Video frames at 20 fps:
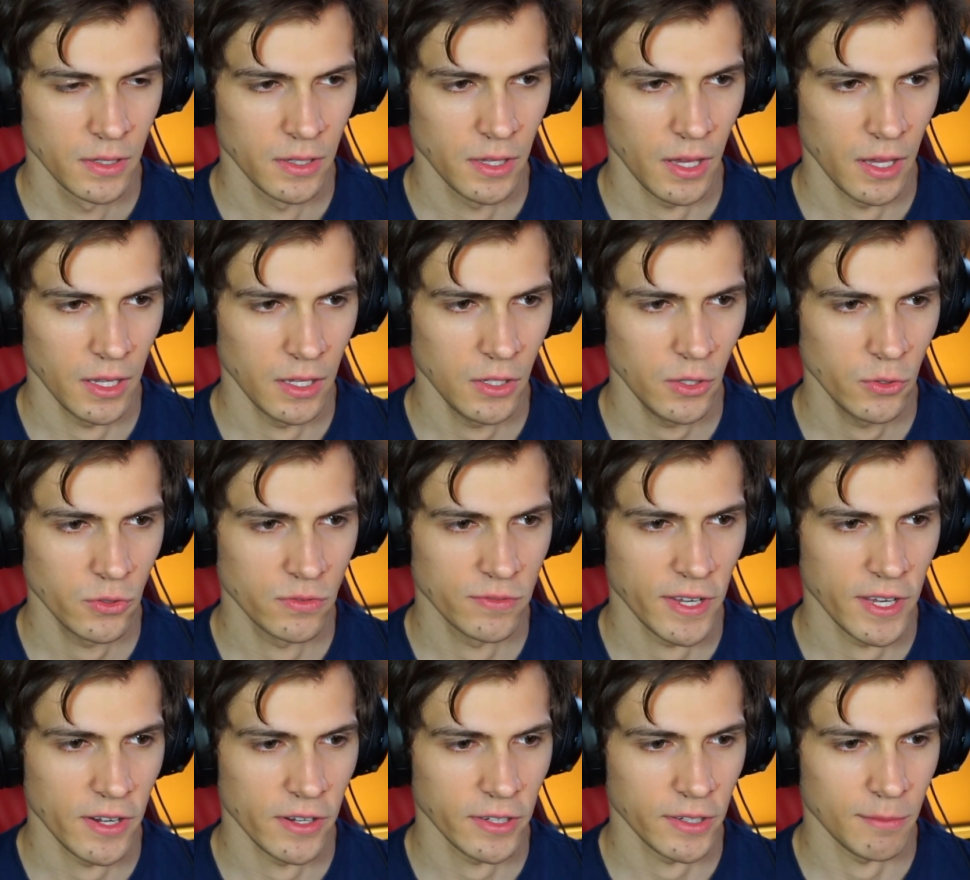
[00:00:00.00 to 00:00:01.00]
Yeah, he knows
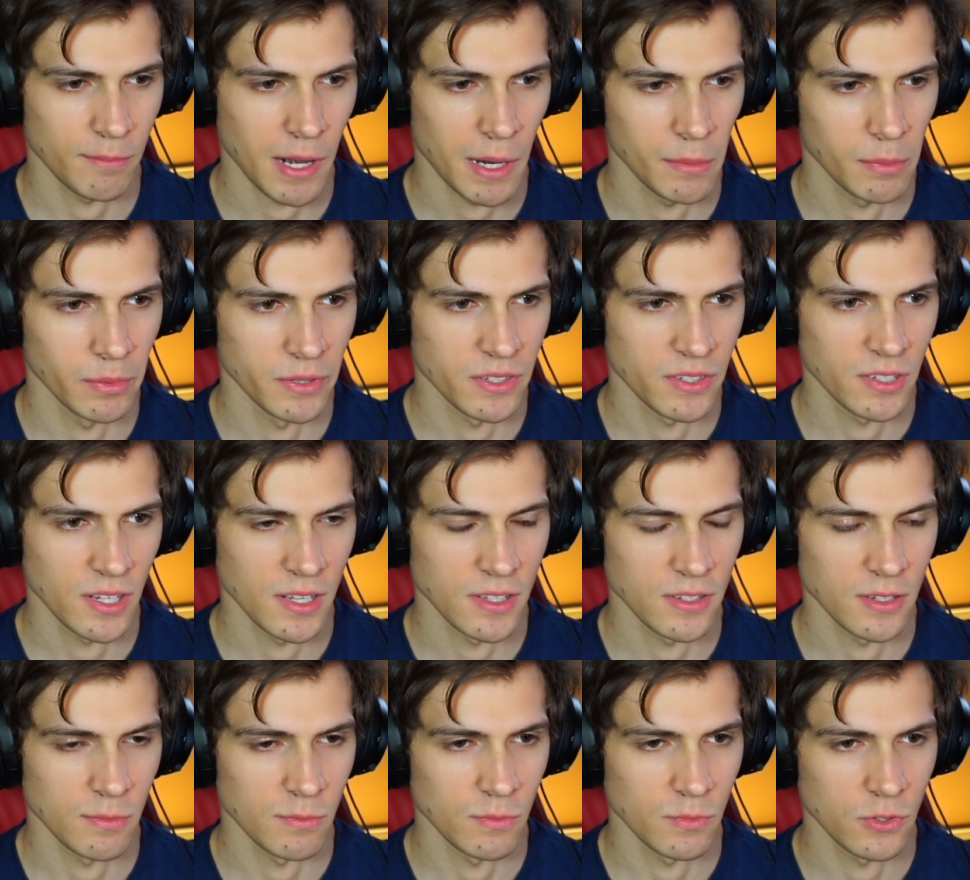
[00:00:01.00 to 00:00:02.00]
Vader can probably
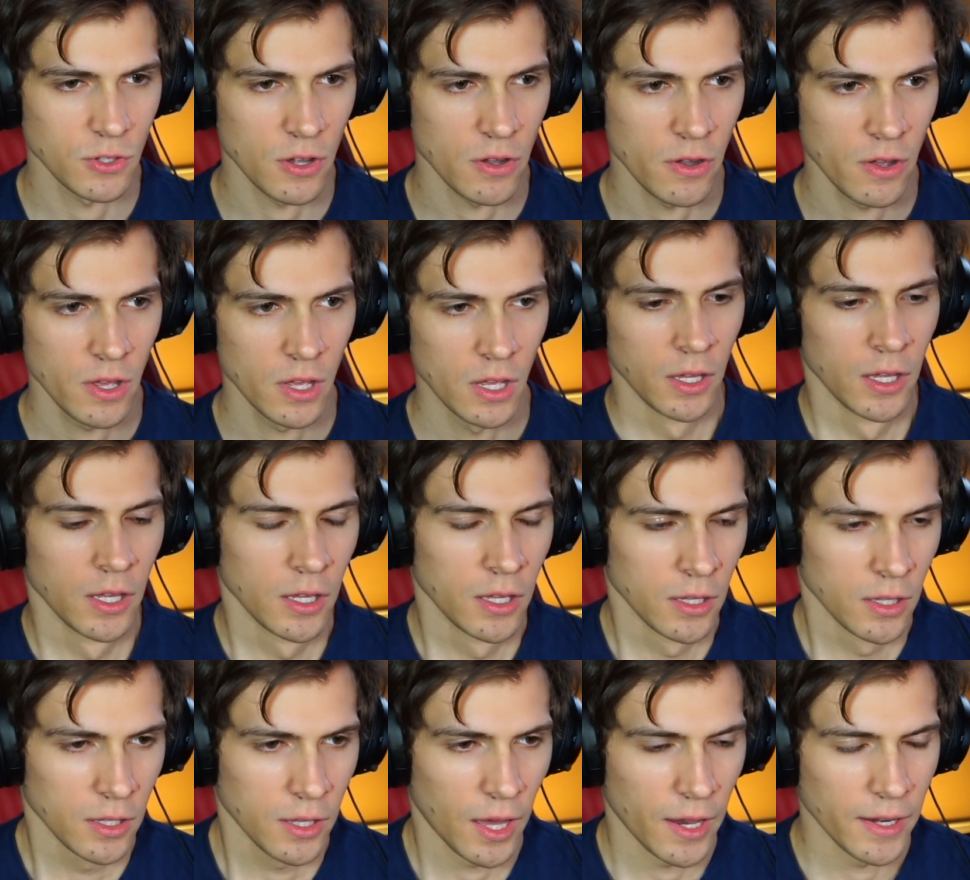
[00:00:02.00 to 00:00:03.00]
sense him, so
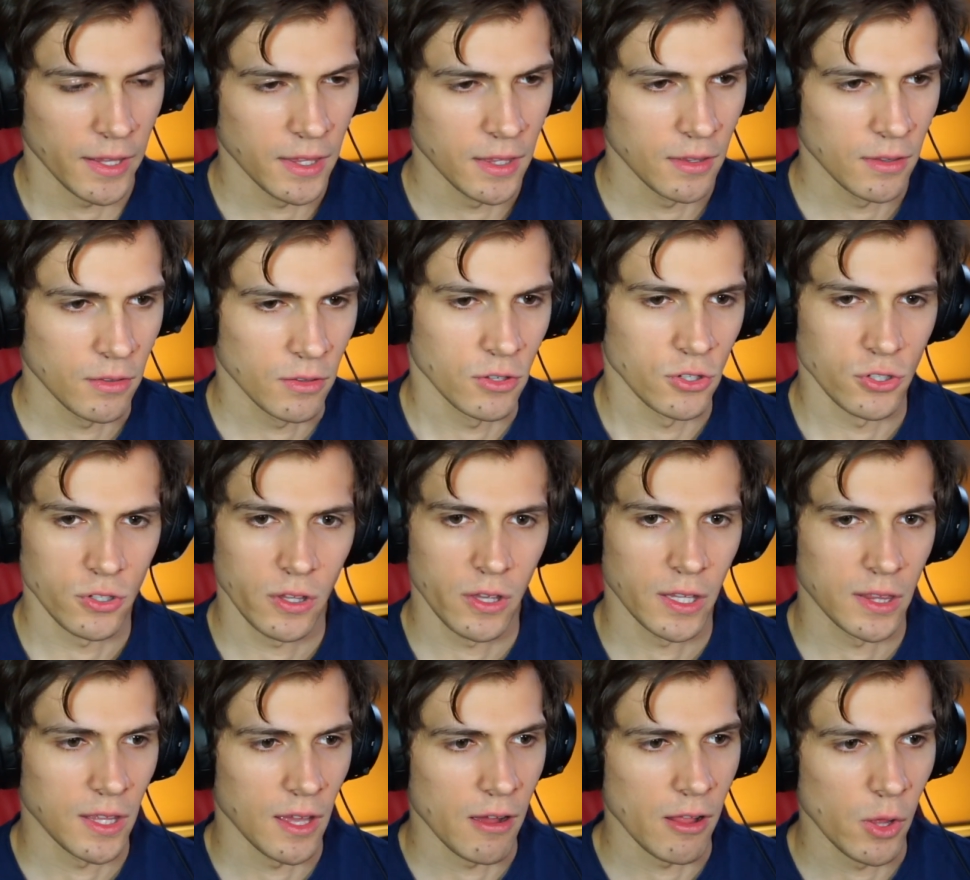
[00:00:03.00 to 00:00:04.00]
gotta just
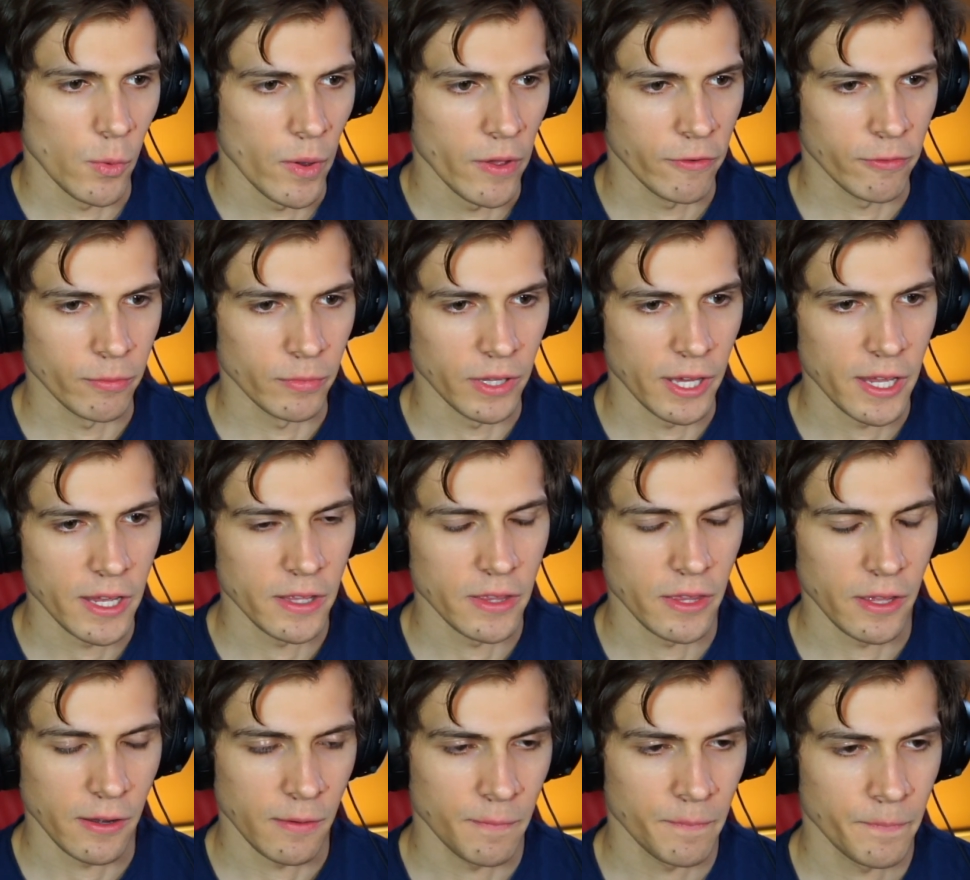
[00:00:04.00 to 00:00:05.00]
get the hell away from Leia
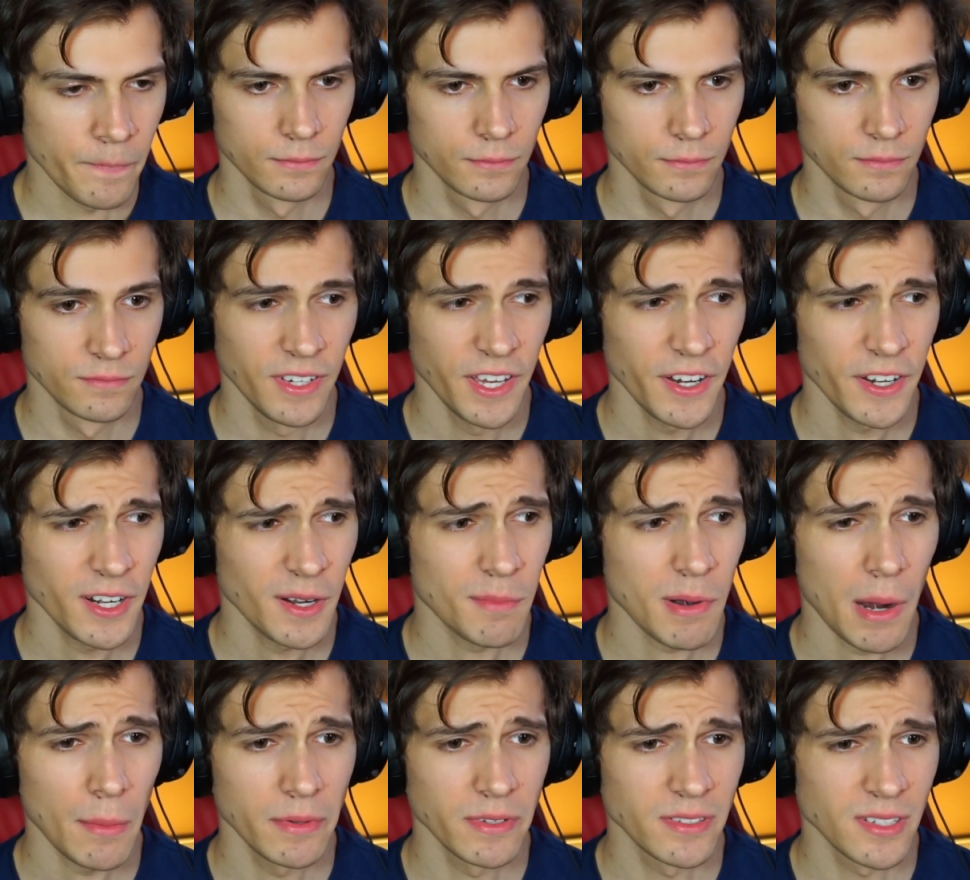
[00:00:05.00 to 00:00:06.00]
then. Vader can
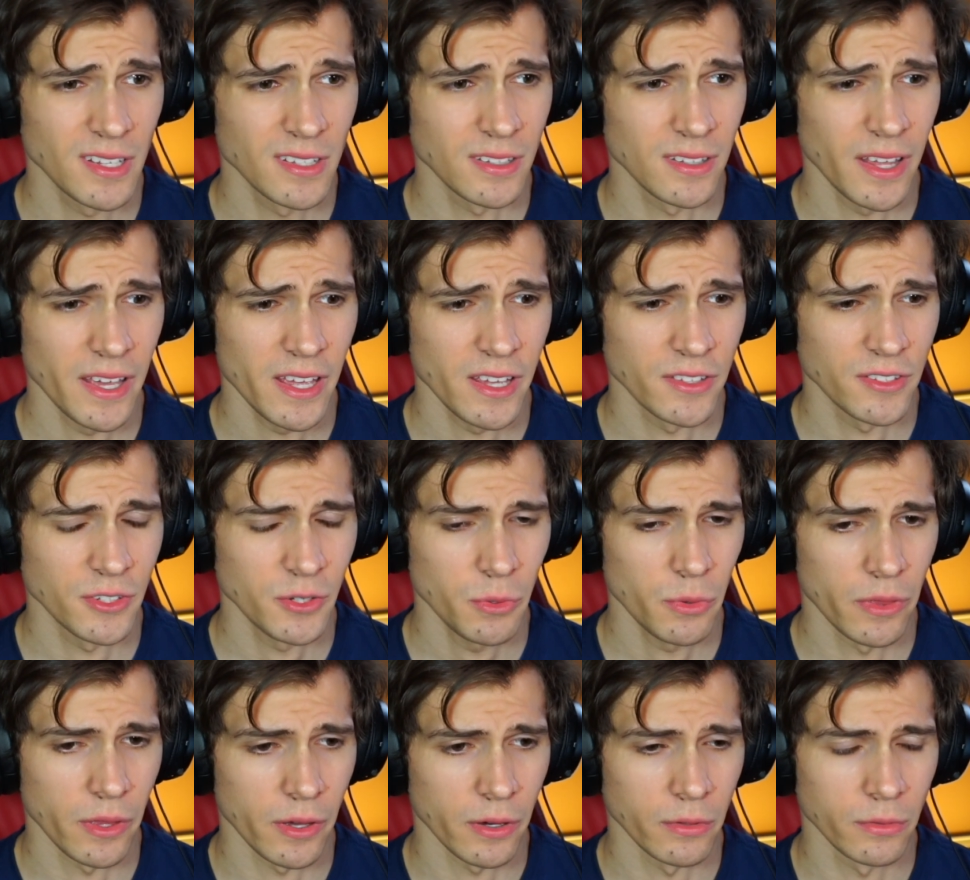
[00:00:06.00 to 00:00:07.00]
probably sense Leia
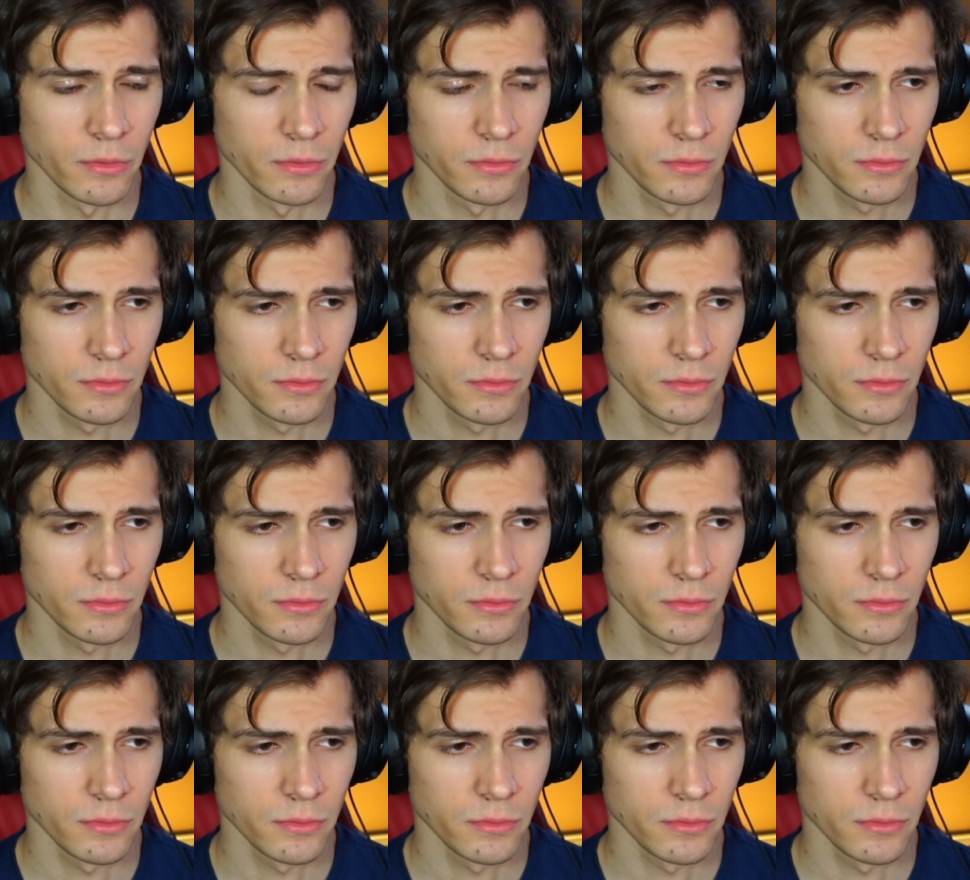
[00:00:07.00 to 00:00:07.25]
too, though.